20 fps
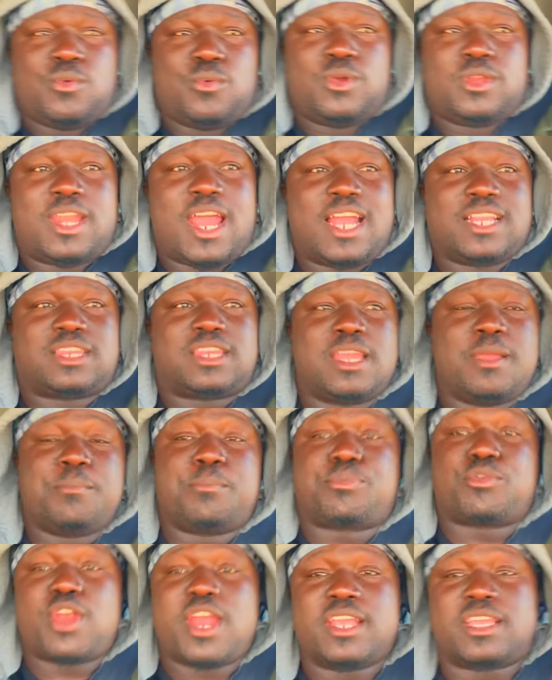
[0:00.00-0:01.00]
with that thing
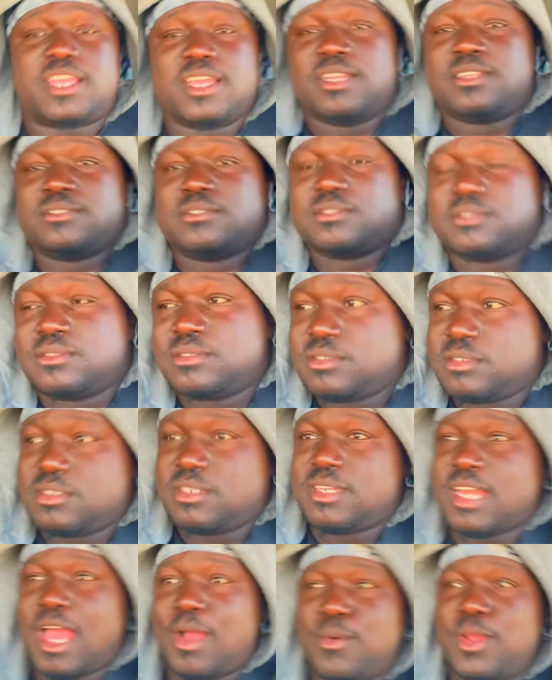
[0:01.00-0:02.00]
breaking,
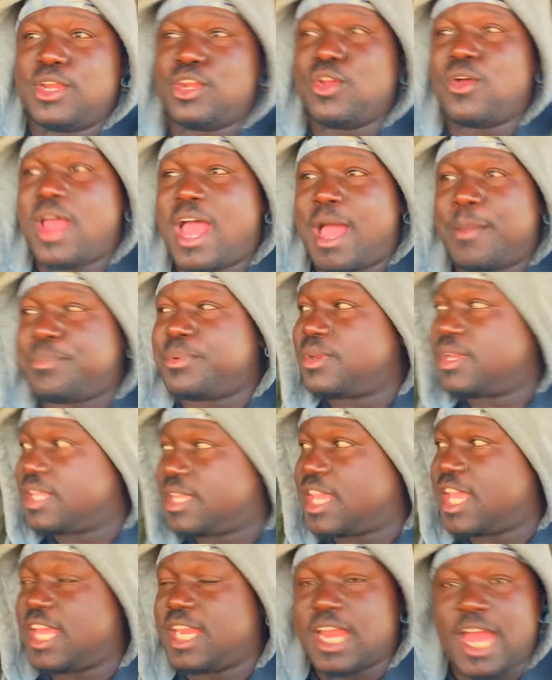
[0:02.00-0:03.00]
that way it don't happen
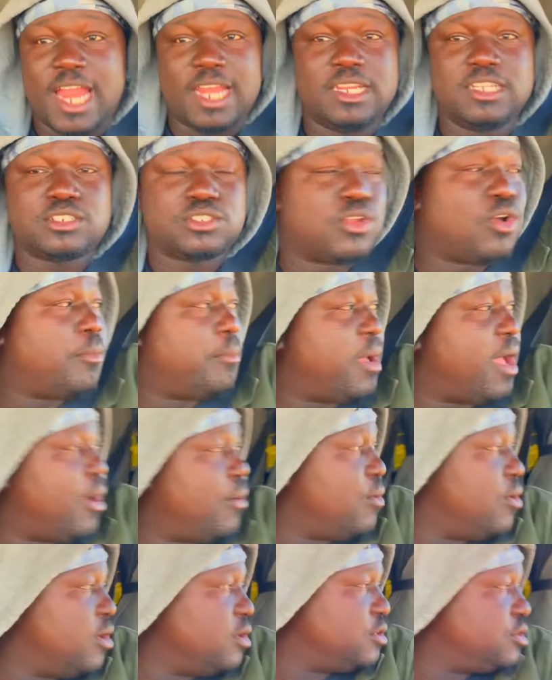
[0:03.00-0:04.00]
again, at least not on my
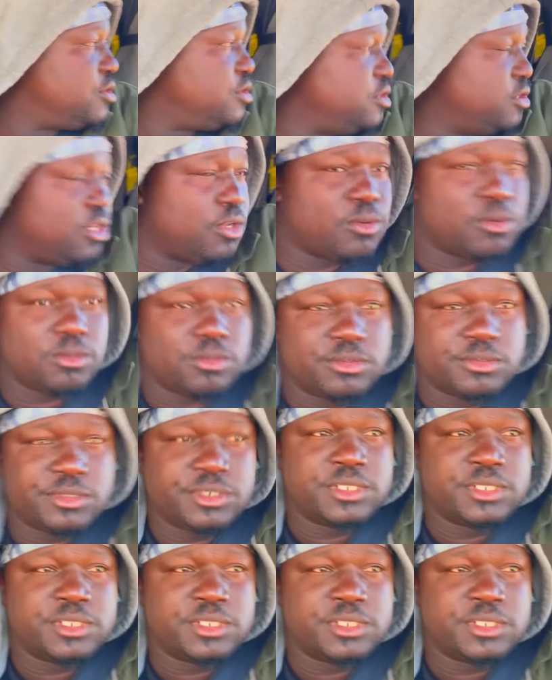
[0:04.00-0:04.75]
watch, you know.